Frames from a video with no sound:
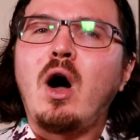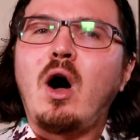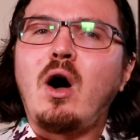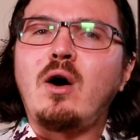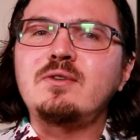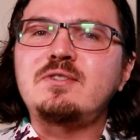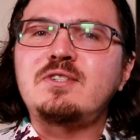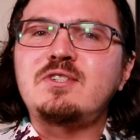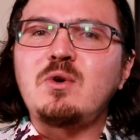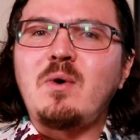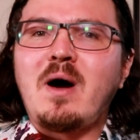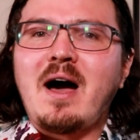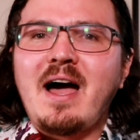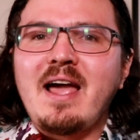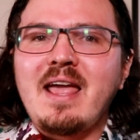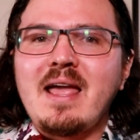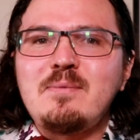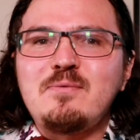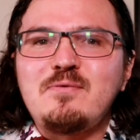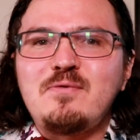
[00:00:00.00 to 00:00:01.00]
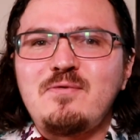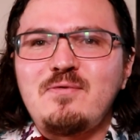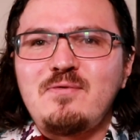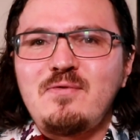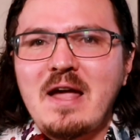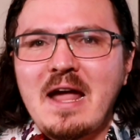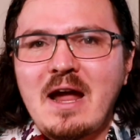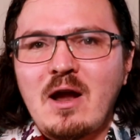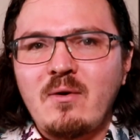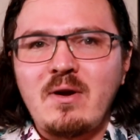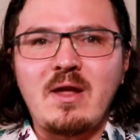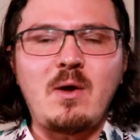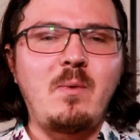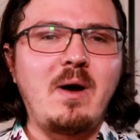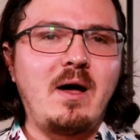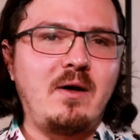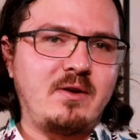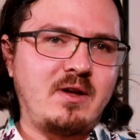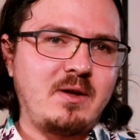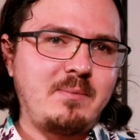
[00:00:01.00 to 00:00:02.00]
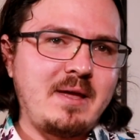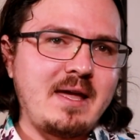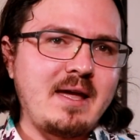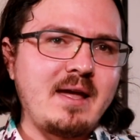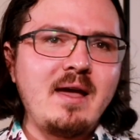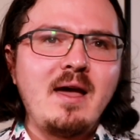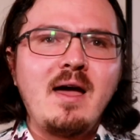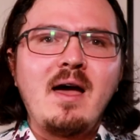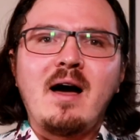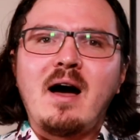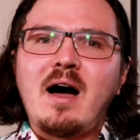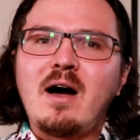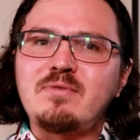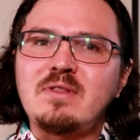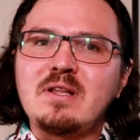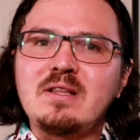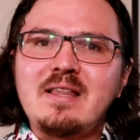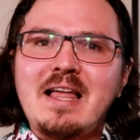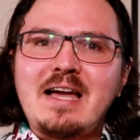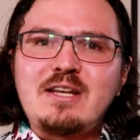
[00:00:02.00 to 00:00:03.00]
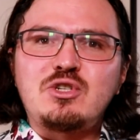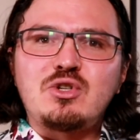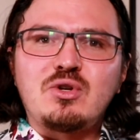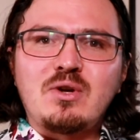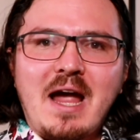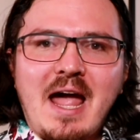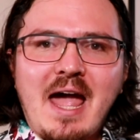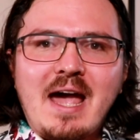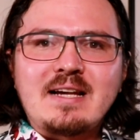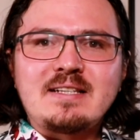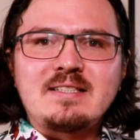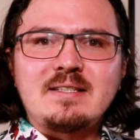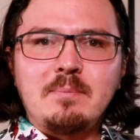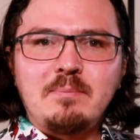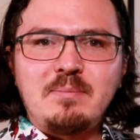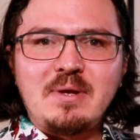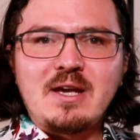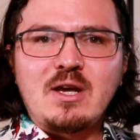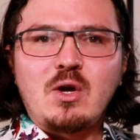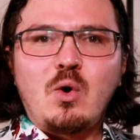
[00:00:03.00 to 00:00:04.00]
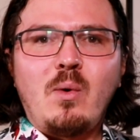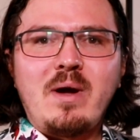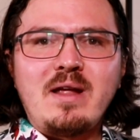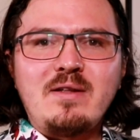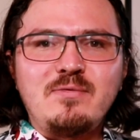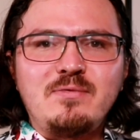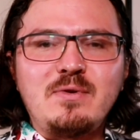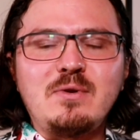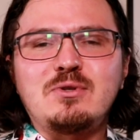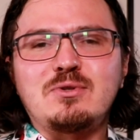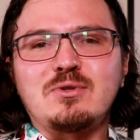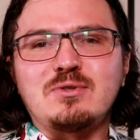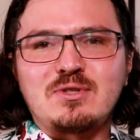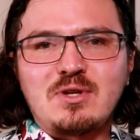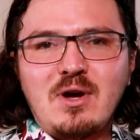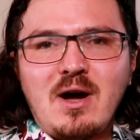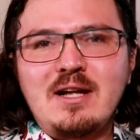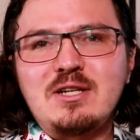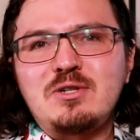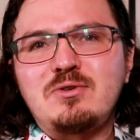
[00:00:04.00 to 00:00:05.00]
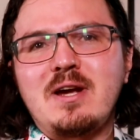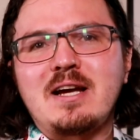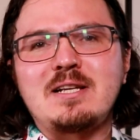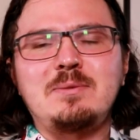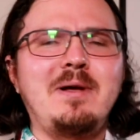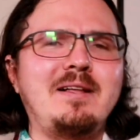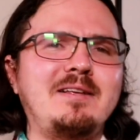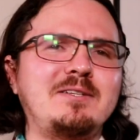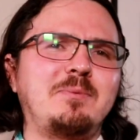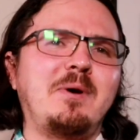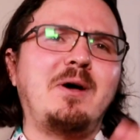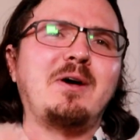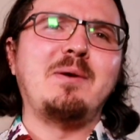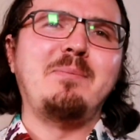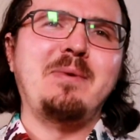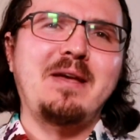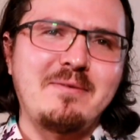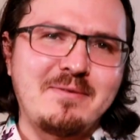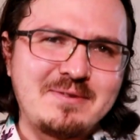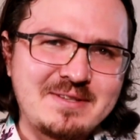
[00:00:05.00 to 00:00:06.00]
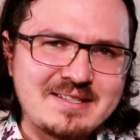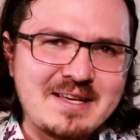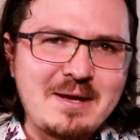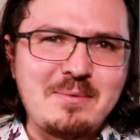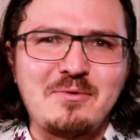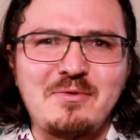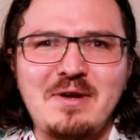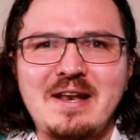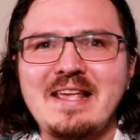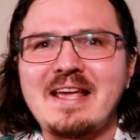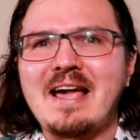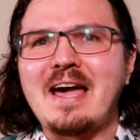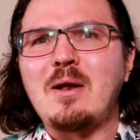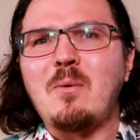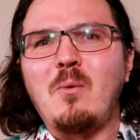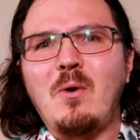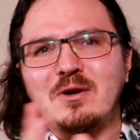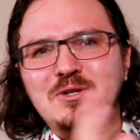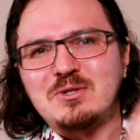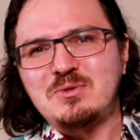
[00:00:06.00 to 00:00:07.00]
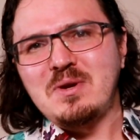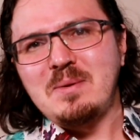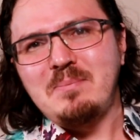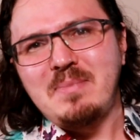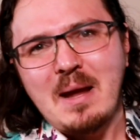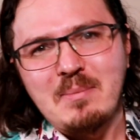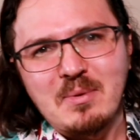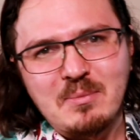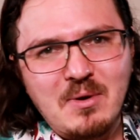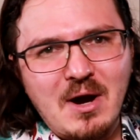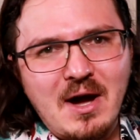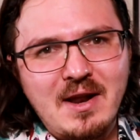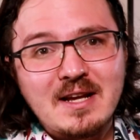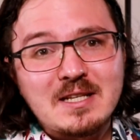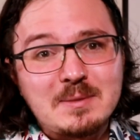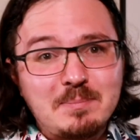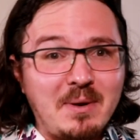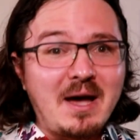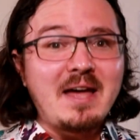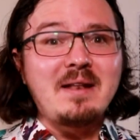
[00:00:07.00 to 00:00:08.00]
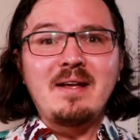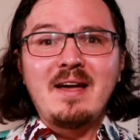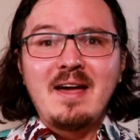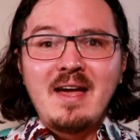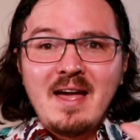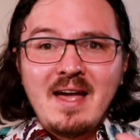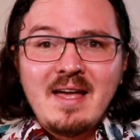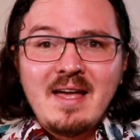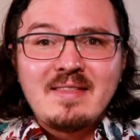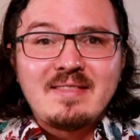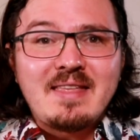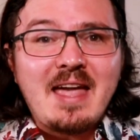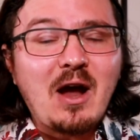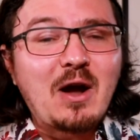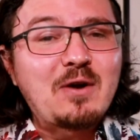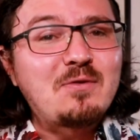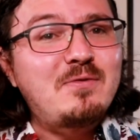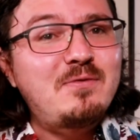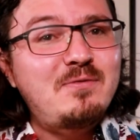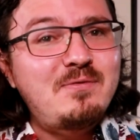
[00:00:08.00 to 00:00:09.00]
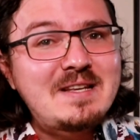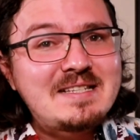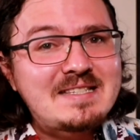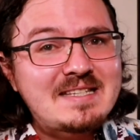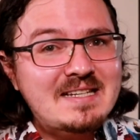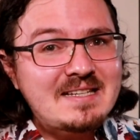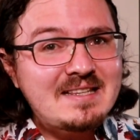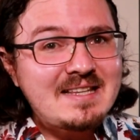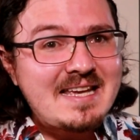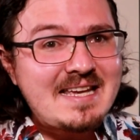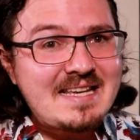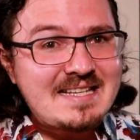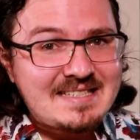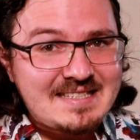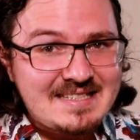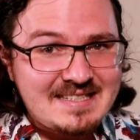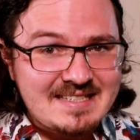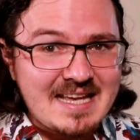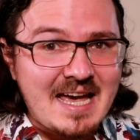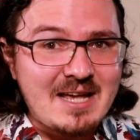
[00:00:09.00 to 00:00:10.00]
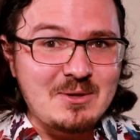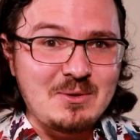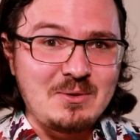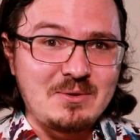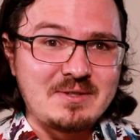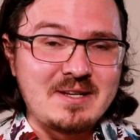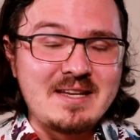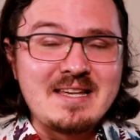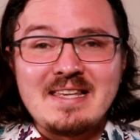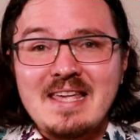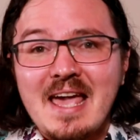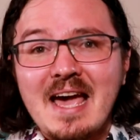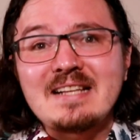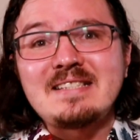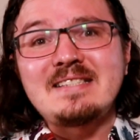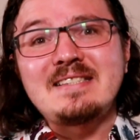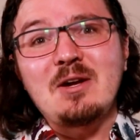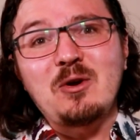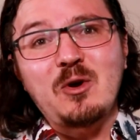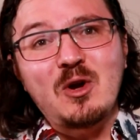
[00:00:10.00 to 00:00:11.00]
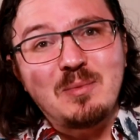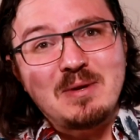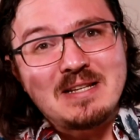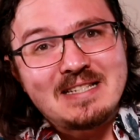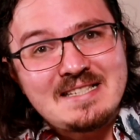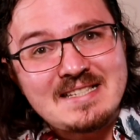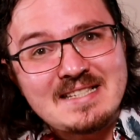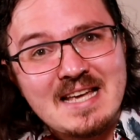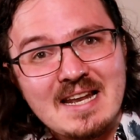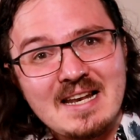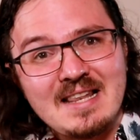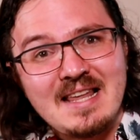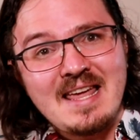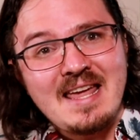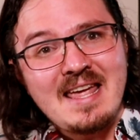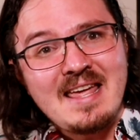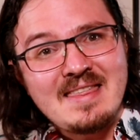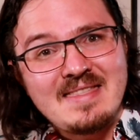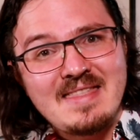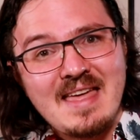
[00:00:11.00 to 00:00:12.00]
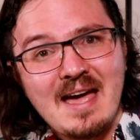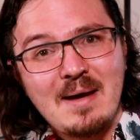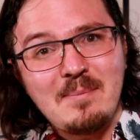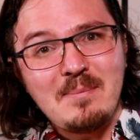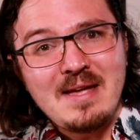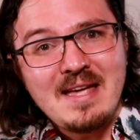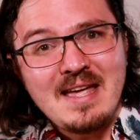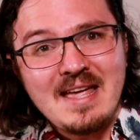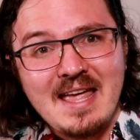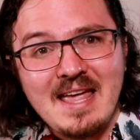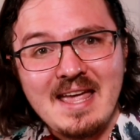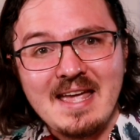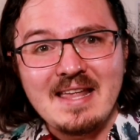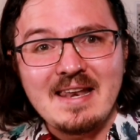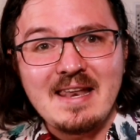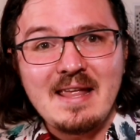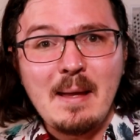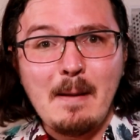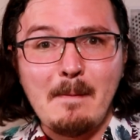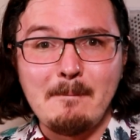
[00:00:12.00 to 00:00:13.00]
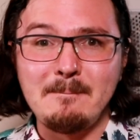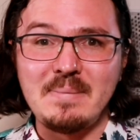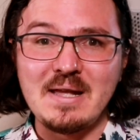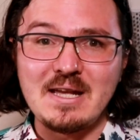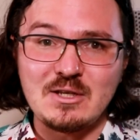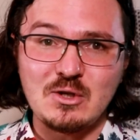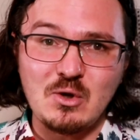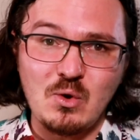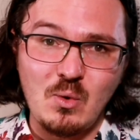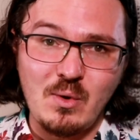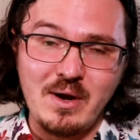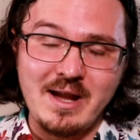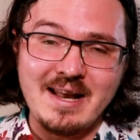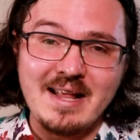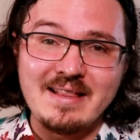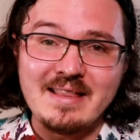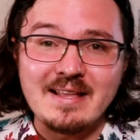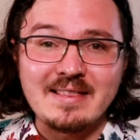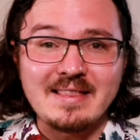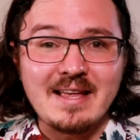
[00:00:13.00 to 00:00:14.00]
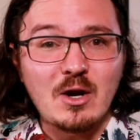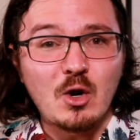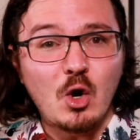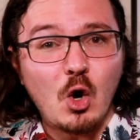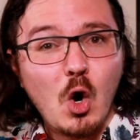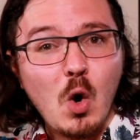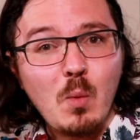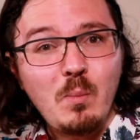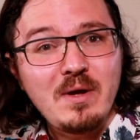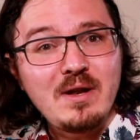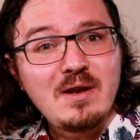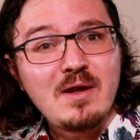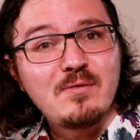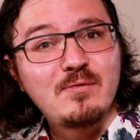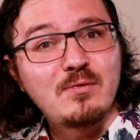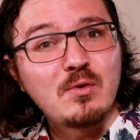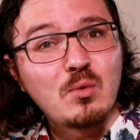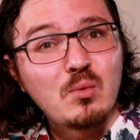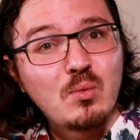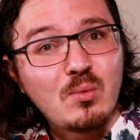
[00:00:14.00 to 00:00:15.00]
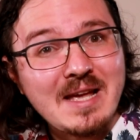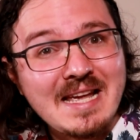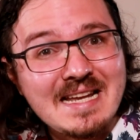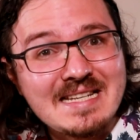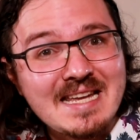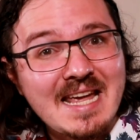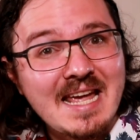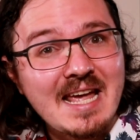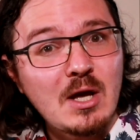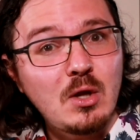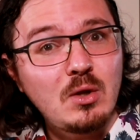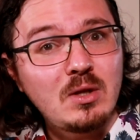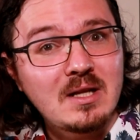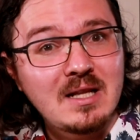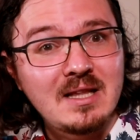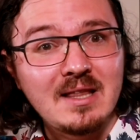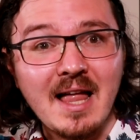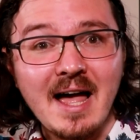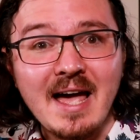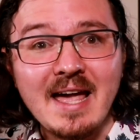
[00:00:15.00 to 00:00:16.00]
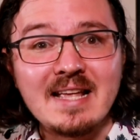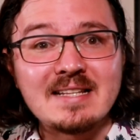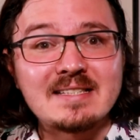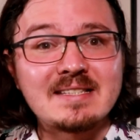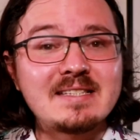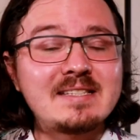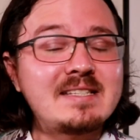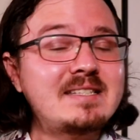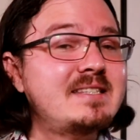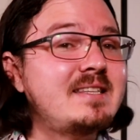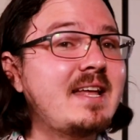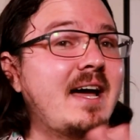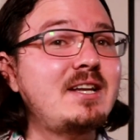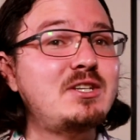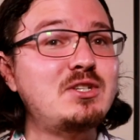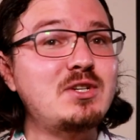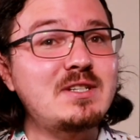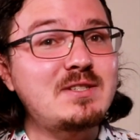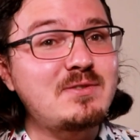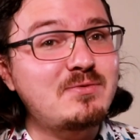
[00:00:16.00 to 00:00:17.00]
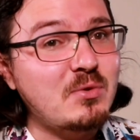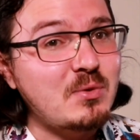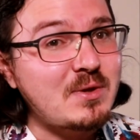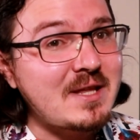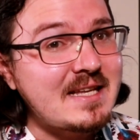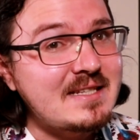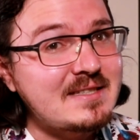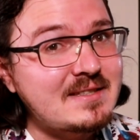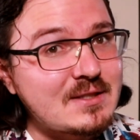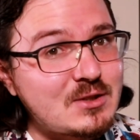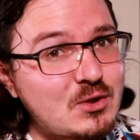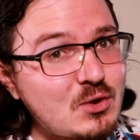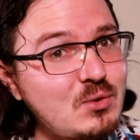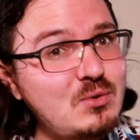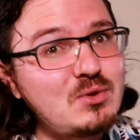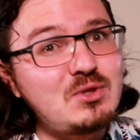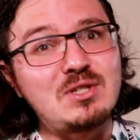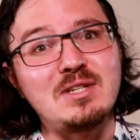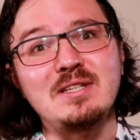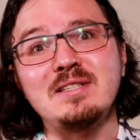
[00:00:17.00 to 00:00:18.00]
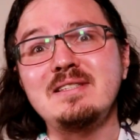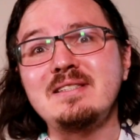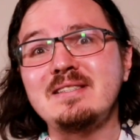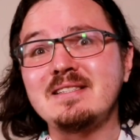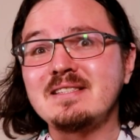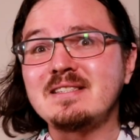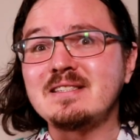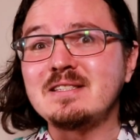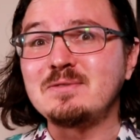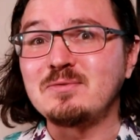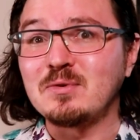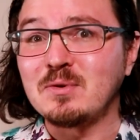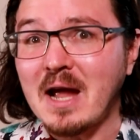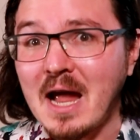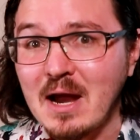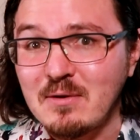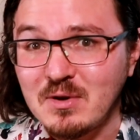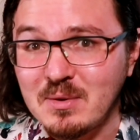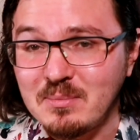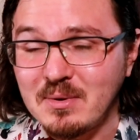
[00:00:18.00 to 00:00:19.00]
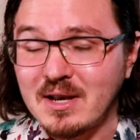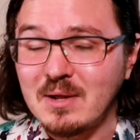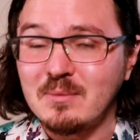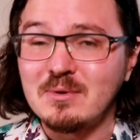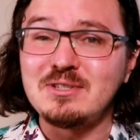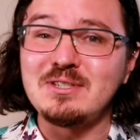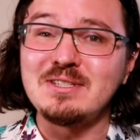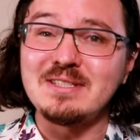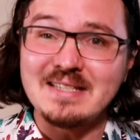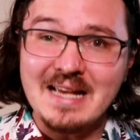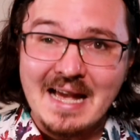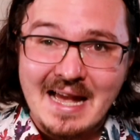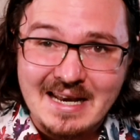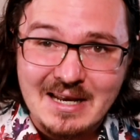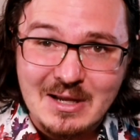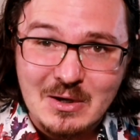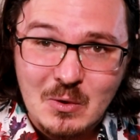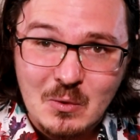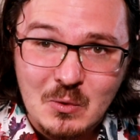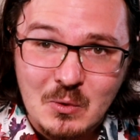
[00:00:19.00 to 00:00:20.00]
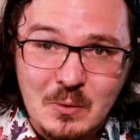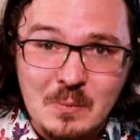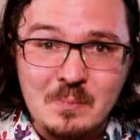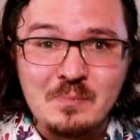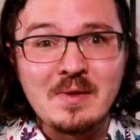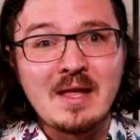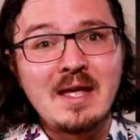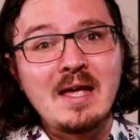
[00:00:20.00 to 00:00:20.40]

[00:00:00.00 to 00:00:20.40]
Also, I am very welcoming of the LedgerX Bitcoin futures contracts, well as welcoming as I am of any kind of Wall Street paper products, but they are physically settled. Yes, they're going to be settling them in Bitcoin and that they're open for retail clients. This is not just for the institutions, this is for everybody, which is kind of cool.